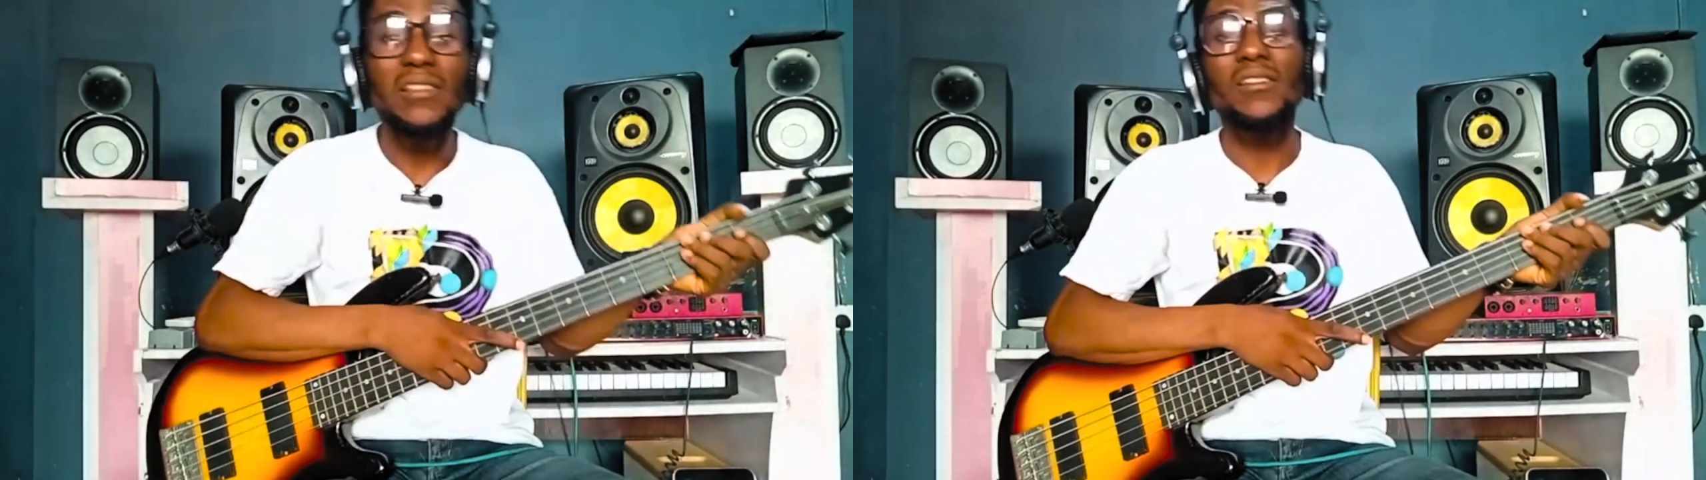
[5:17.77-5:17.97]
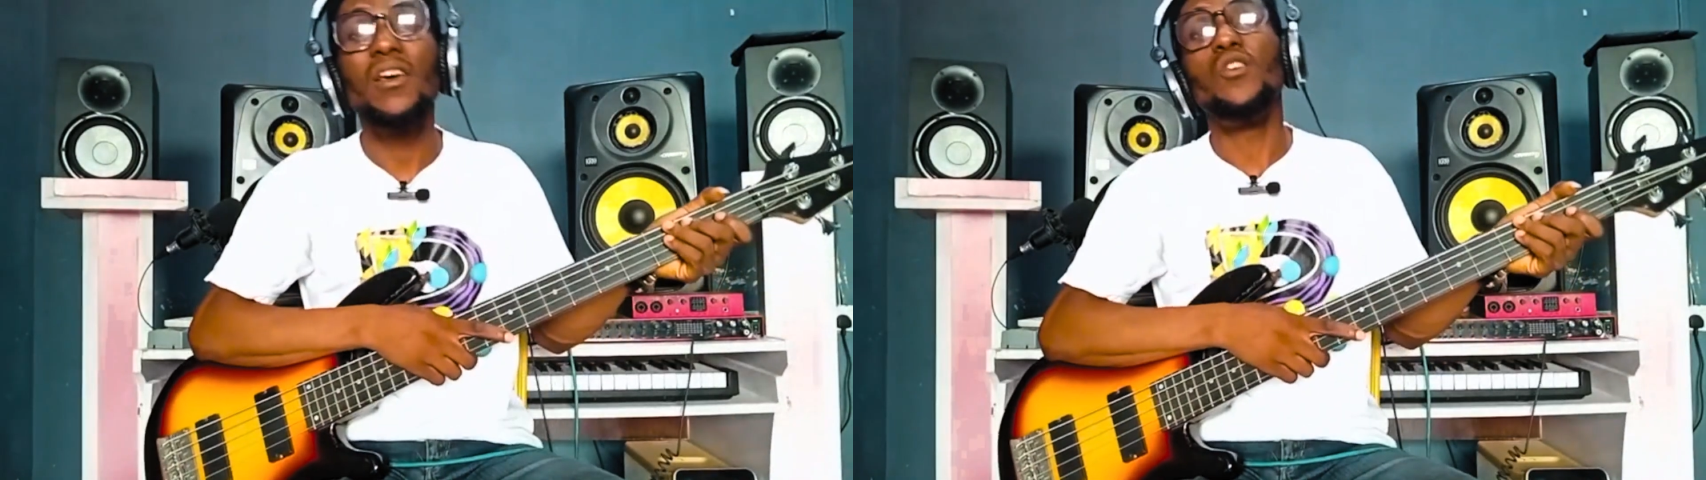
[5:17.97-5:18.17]

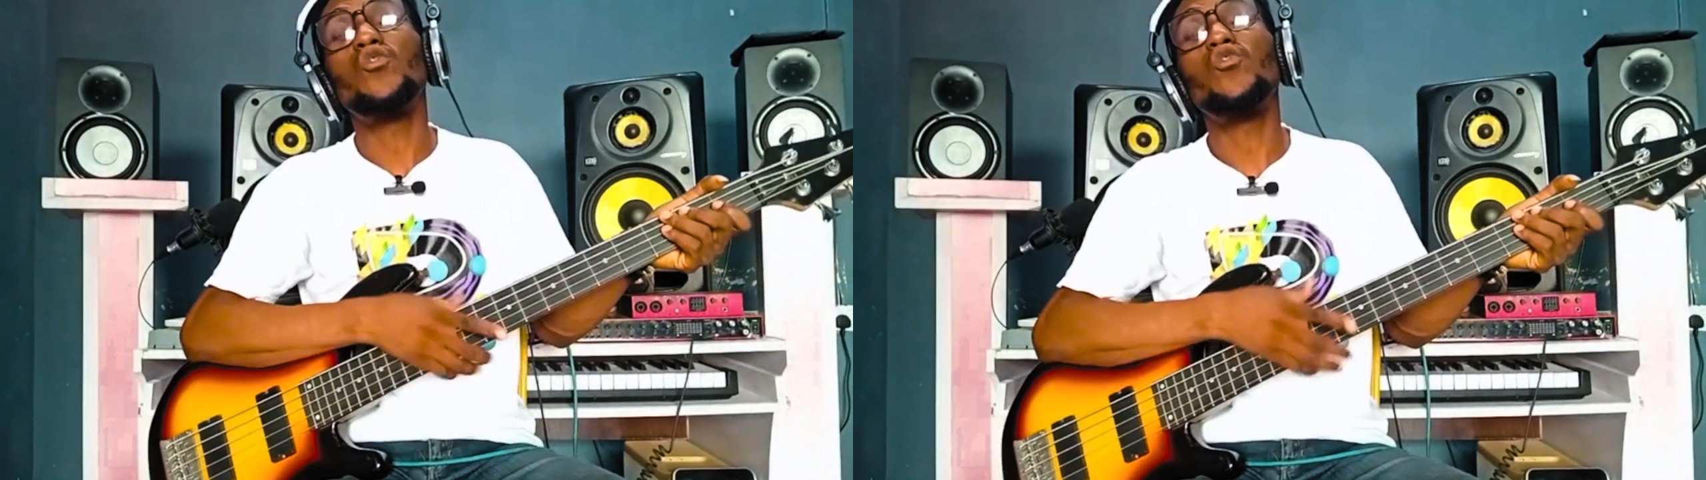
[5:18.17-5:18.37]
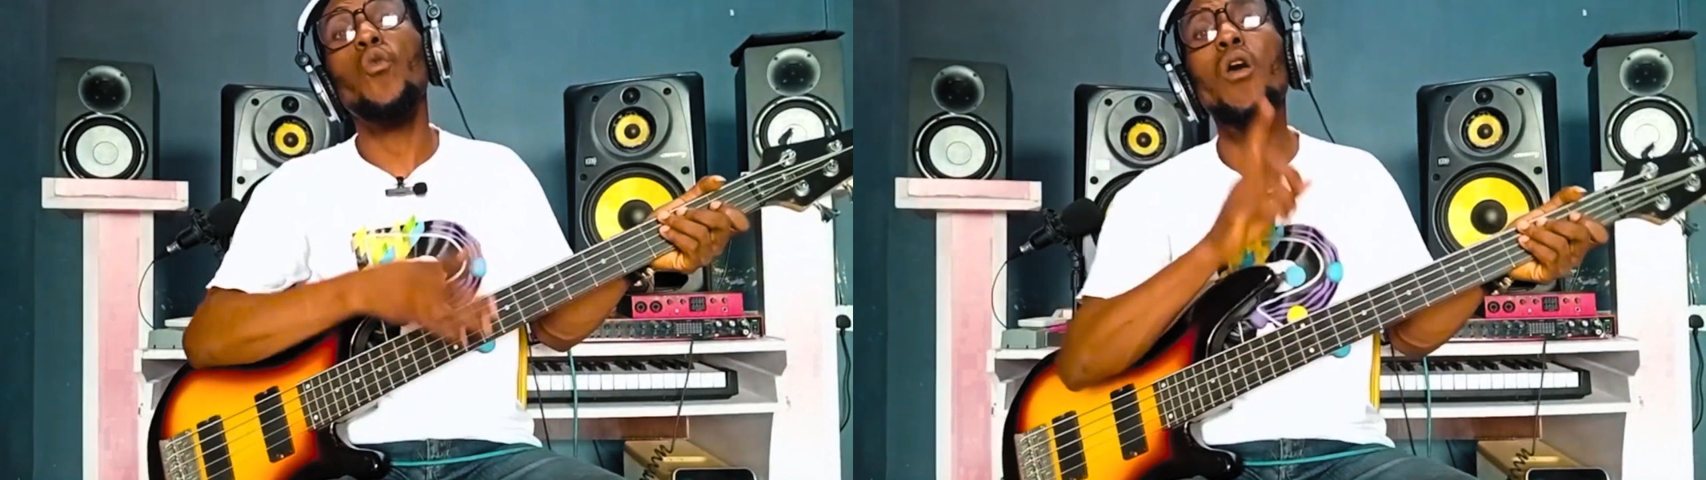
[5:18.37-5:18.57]
So
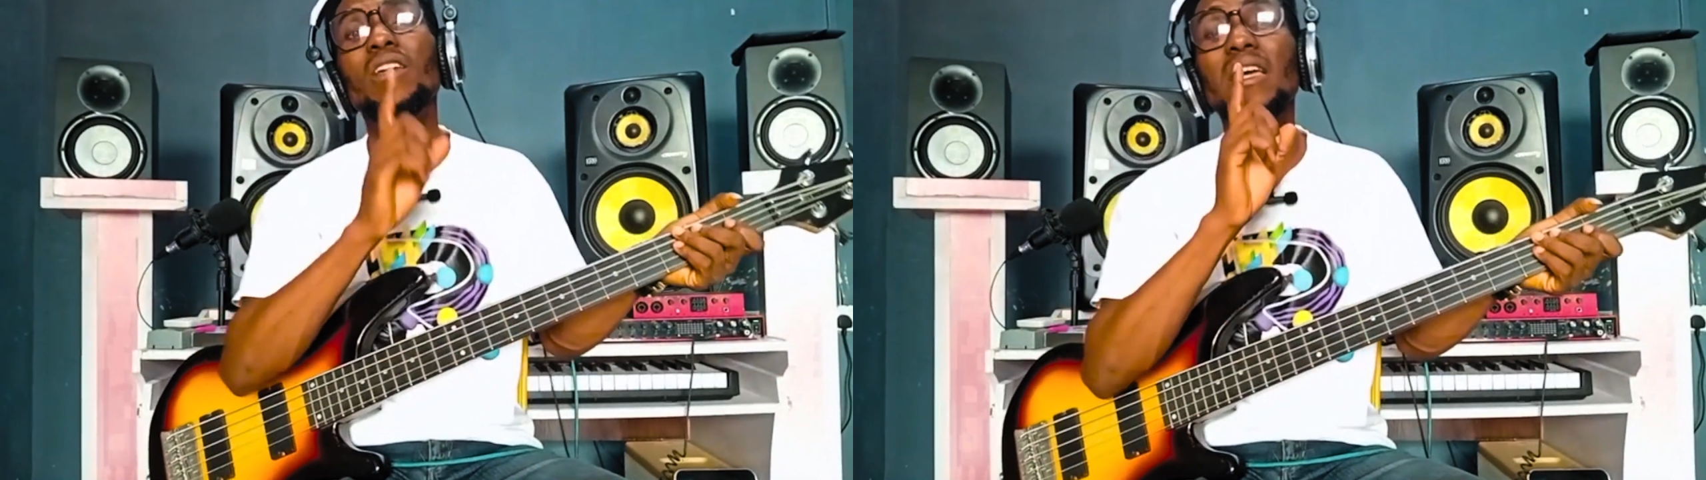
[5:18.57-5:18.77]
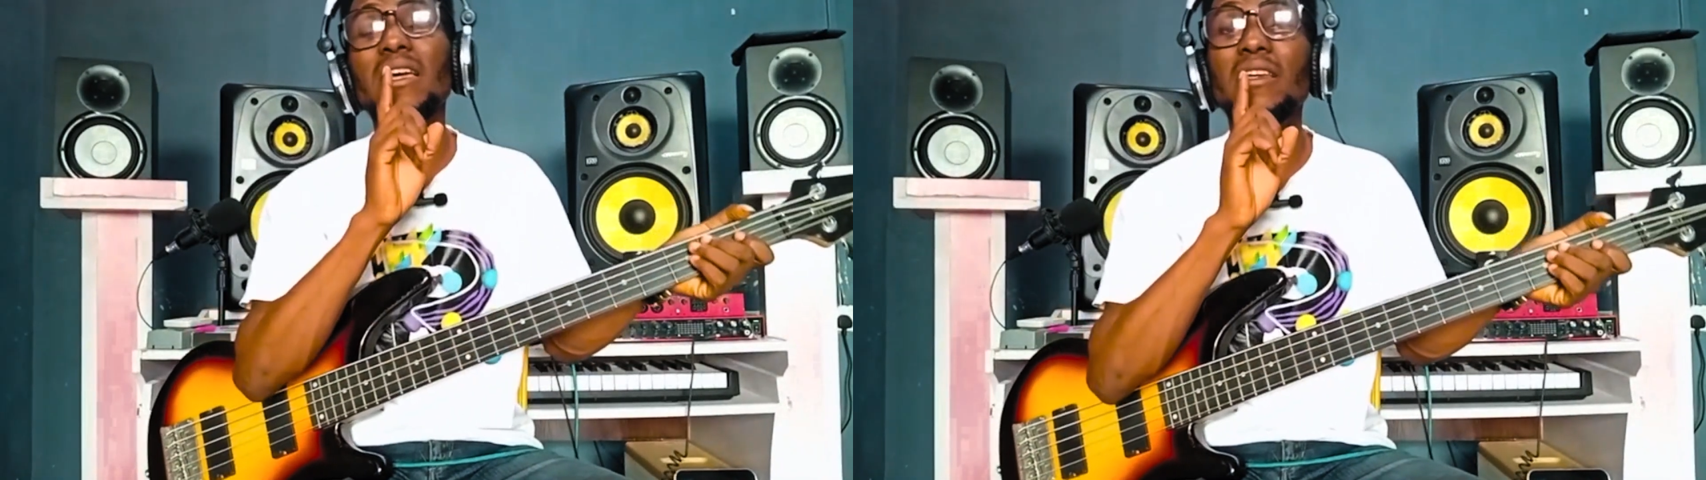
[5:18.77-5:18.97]
what
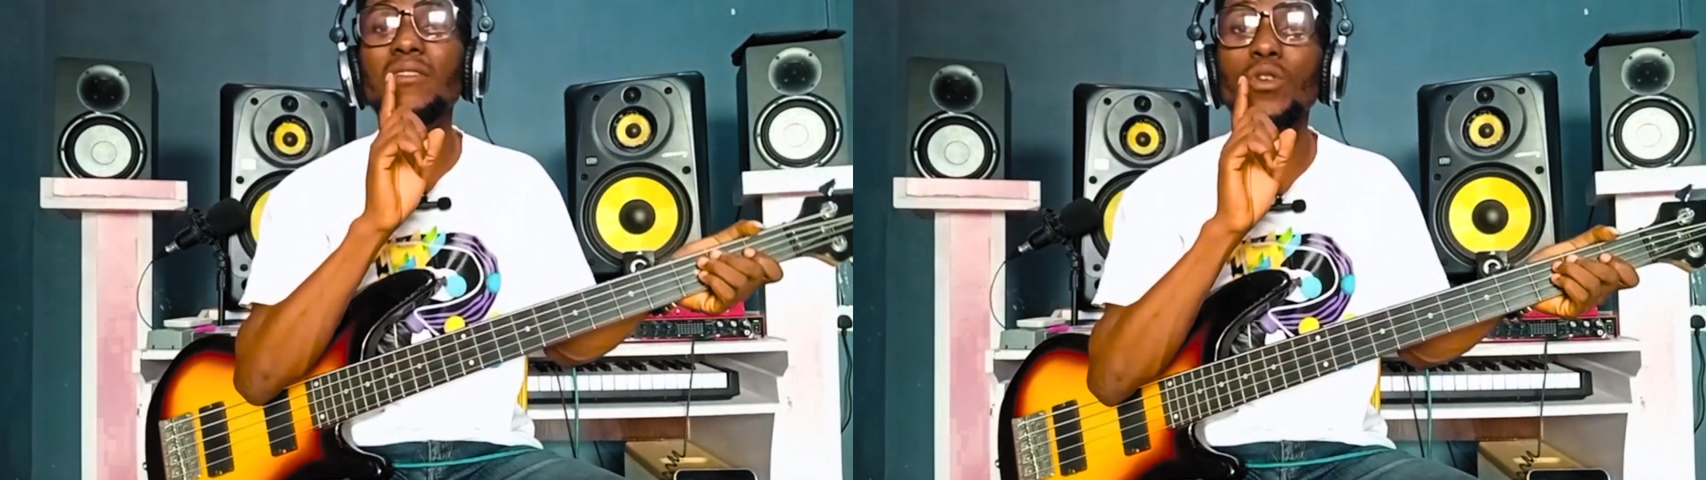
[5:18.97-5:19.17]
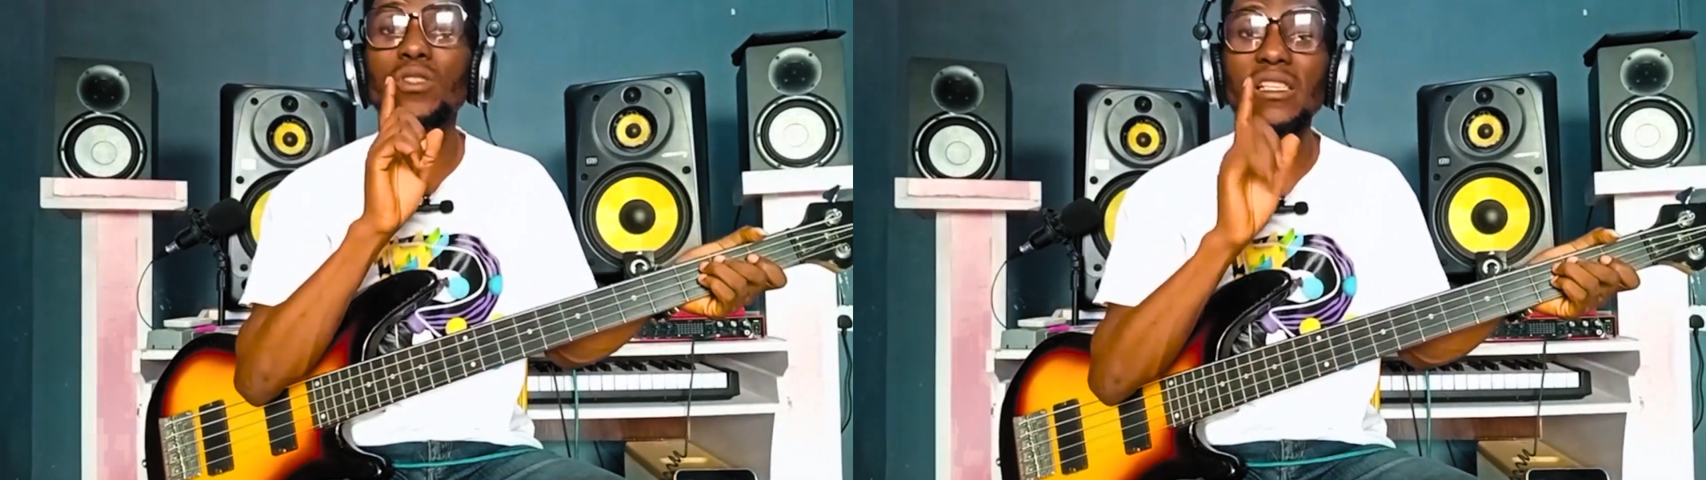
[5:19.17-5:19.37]
they
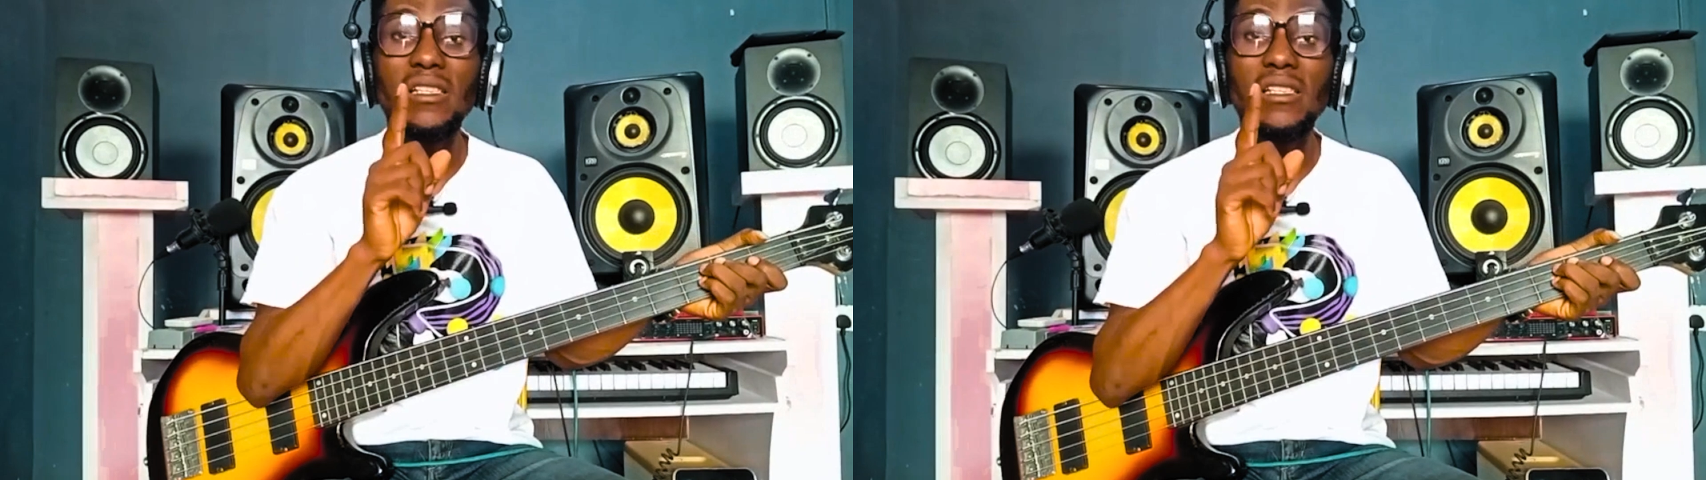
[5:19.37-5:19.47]
notice is